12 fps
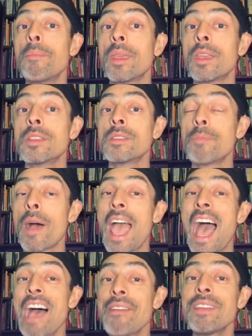because by
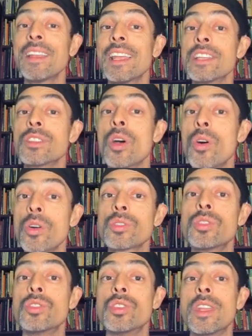having less
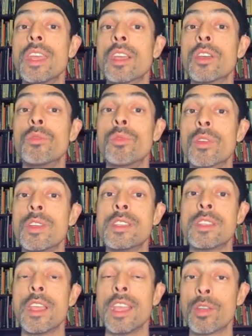oxygen, it can
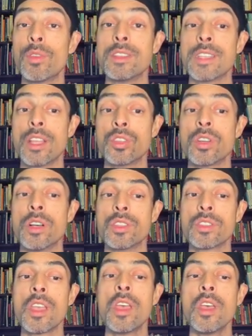increase that chance.